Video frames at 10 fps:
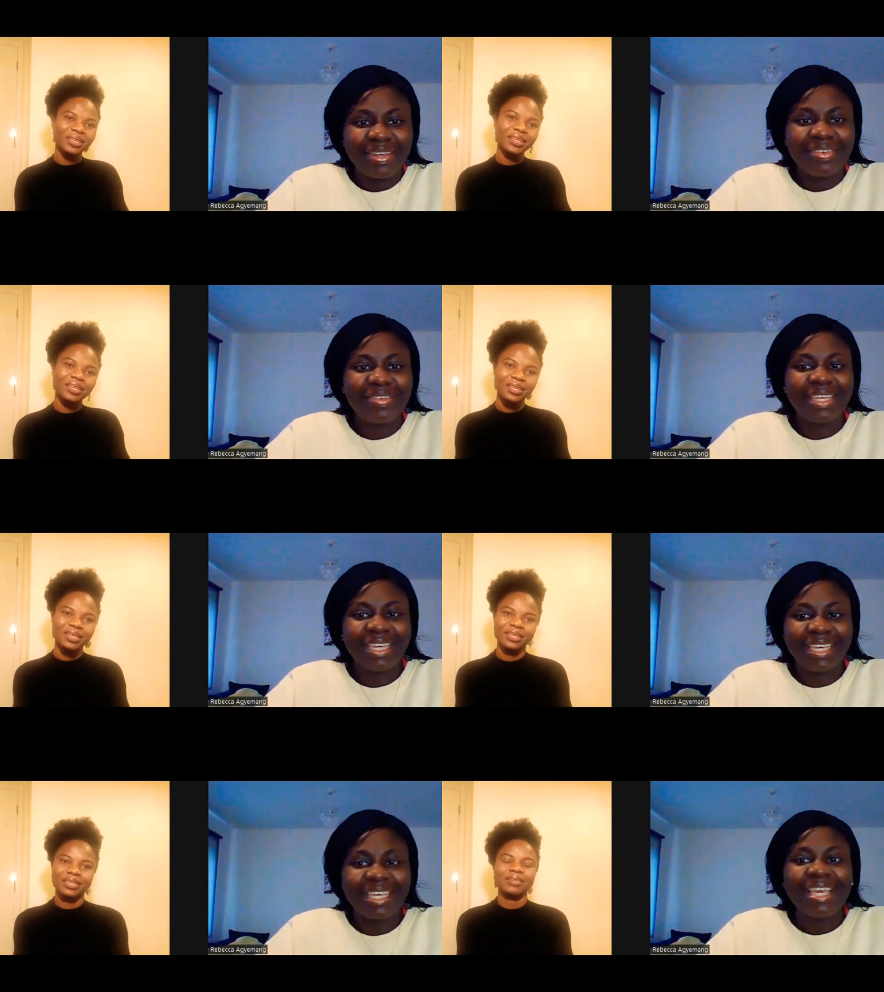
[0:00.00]

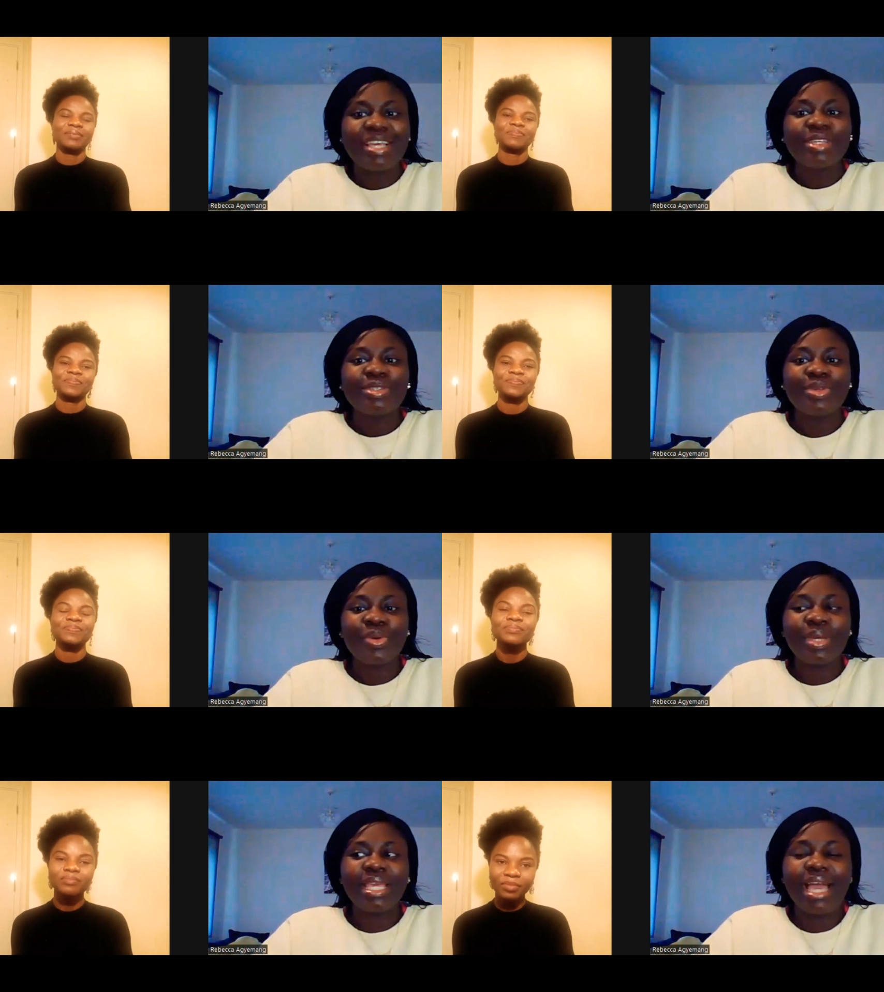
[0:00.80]
Speaker 1: Okay.
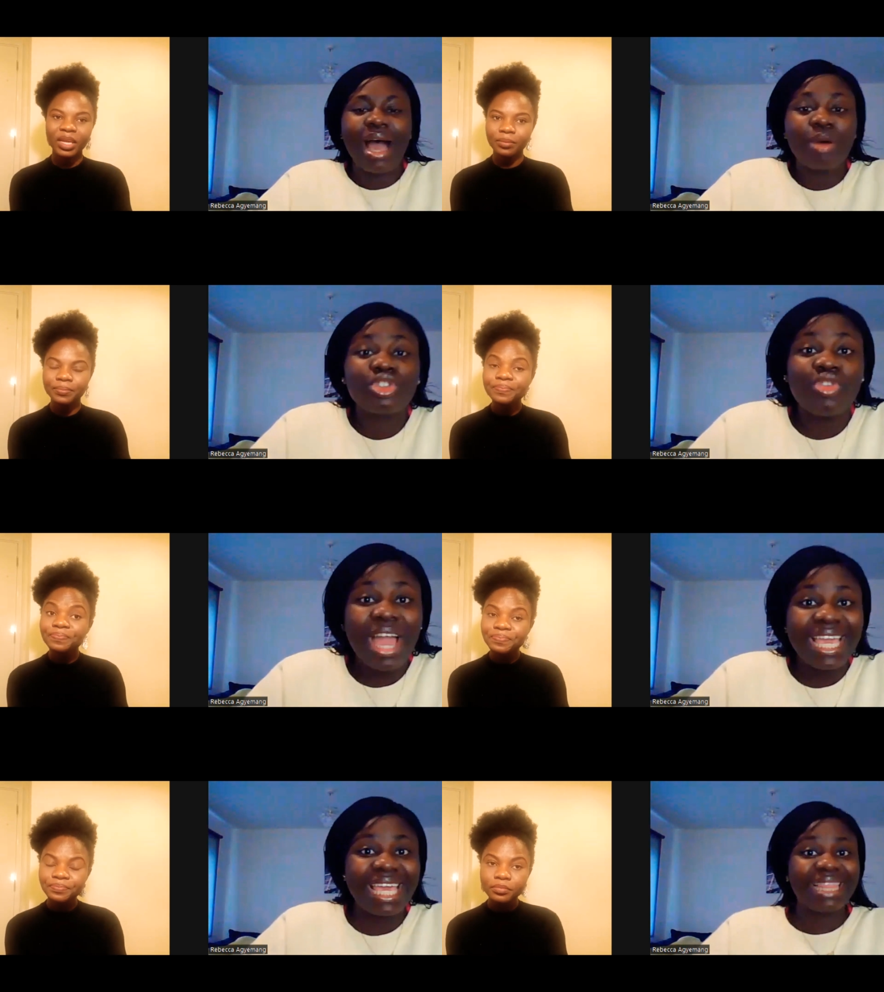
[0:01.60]
So yeah, I'll
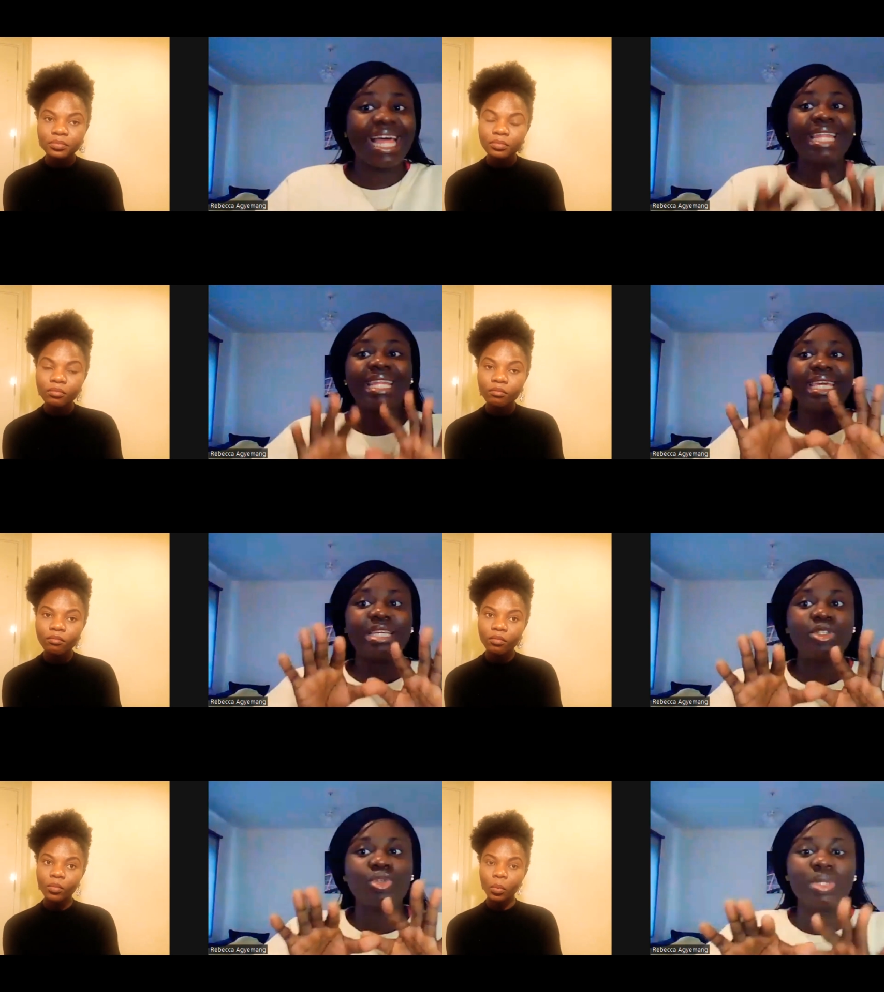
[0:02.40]
try and get that
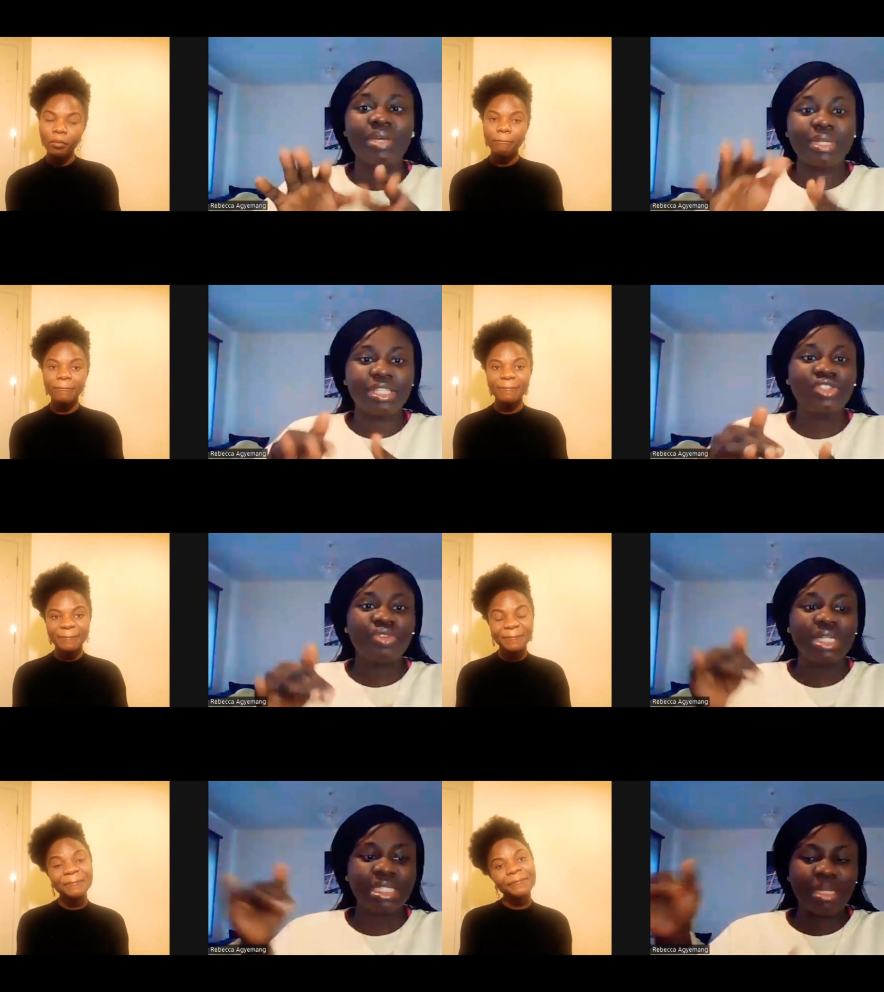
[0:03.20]
link to the
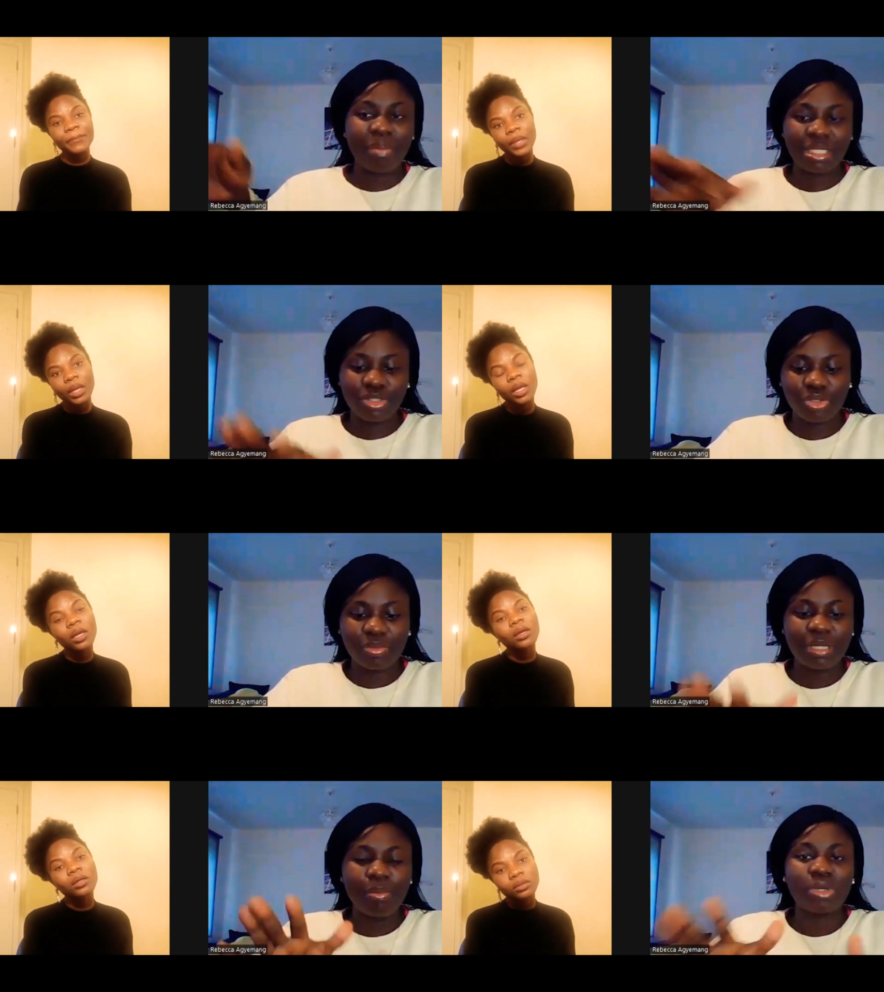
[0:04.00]
registration in my
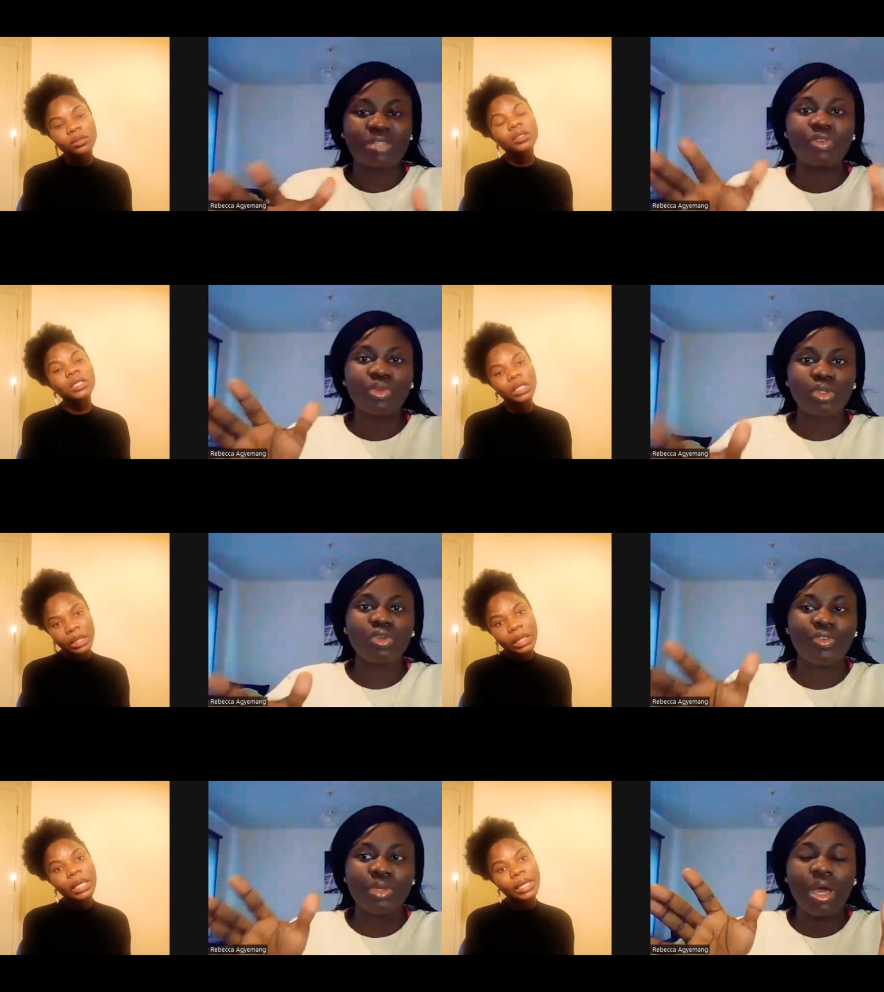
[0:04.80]
description box for those
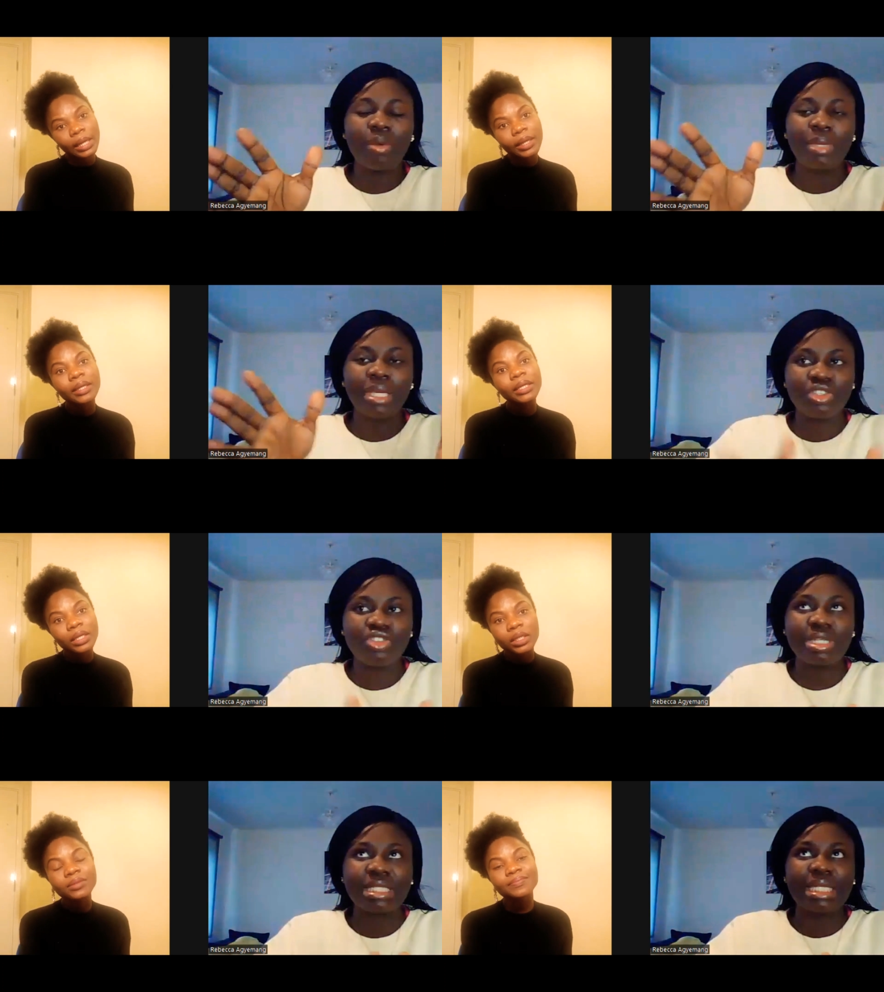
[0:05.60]
of you that are be
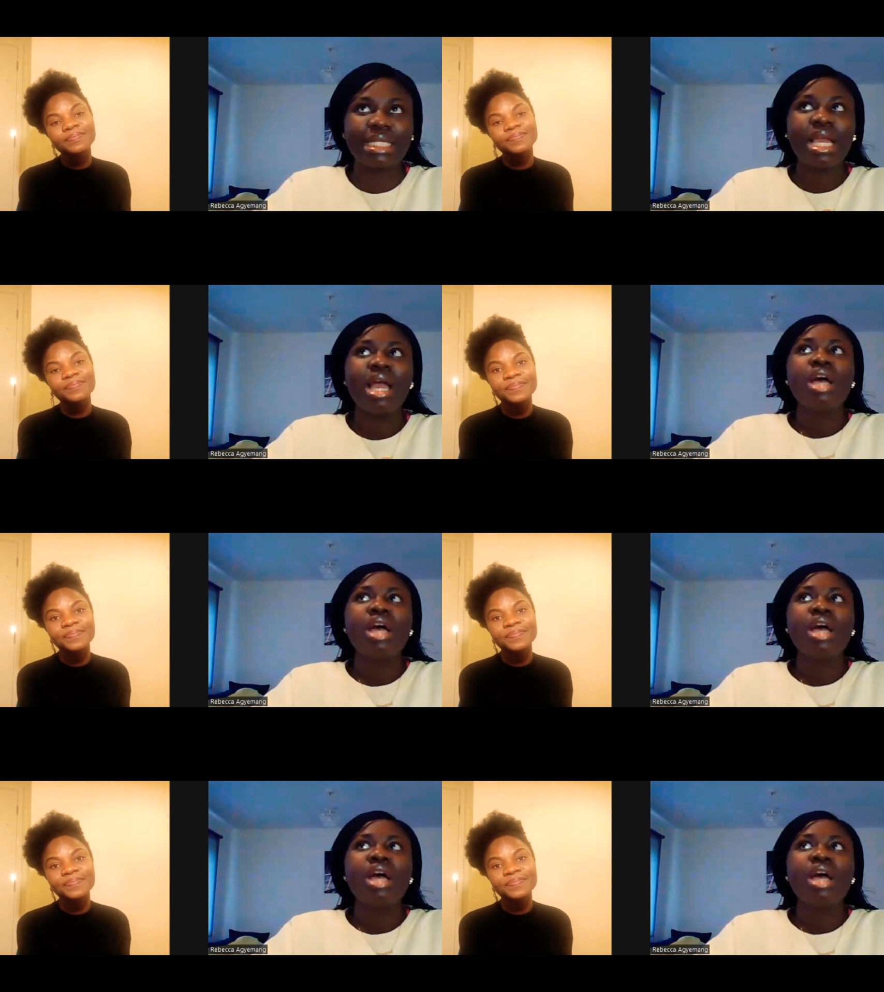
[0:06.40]
interested.